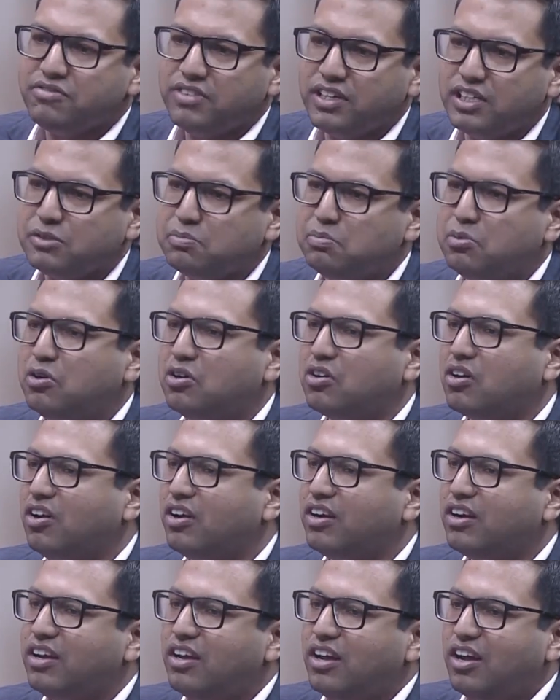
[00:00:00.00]
Facebook,
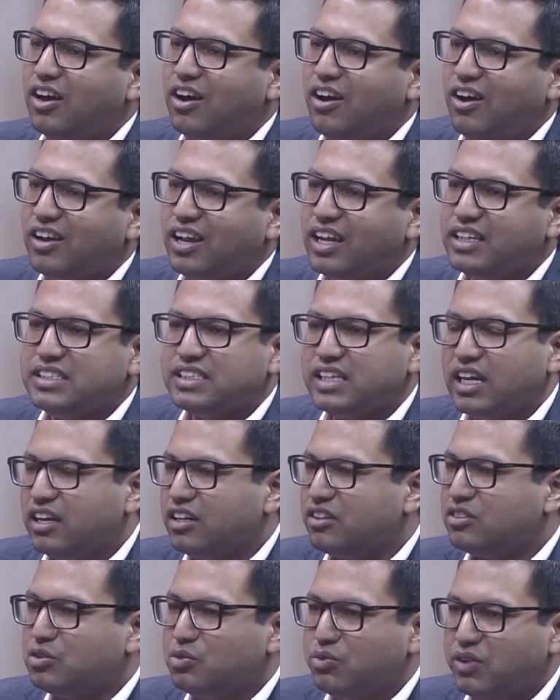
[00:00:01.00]
or online
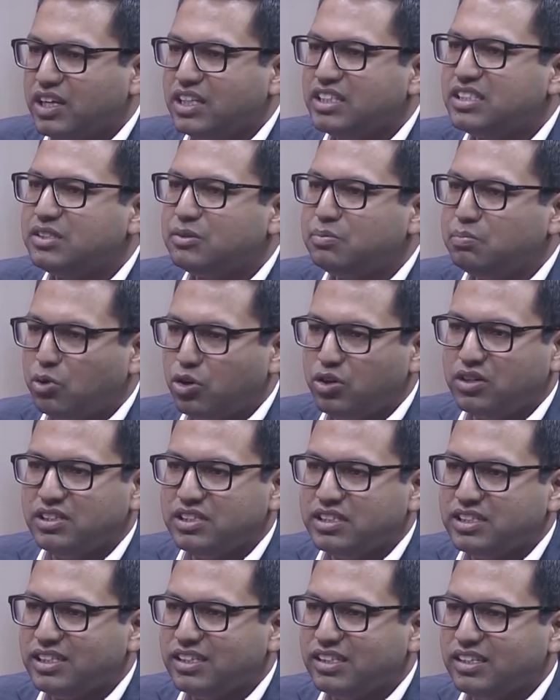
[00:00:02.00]
selling through various
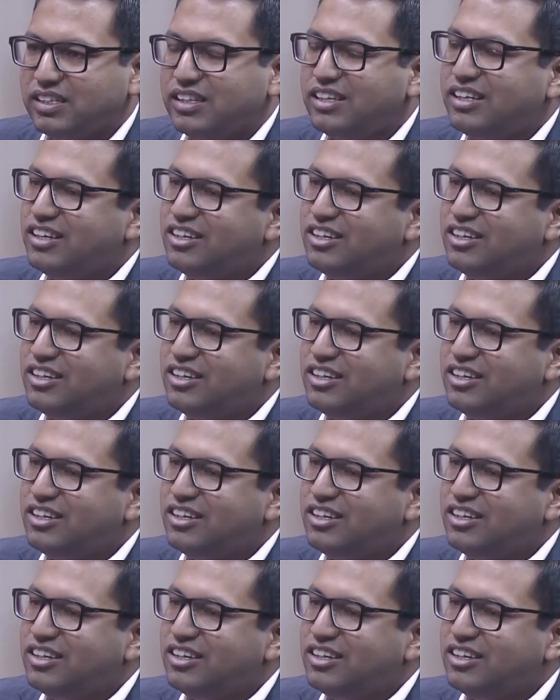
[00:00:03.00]
portals here.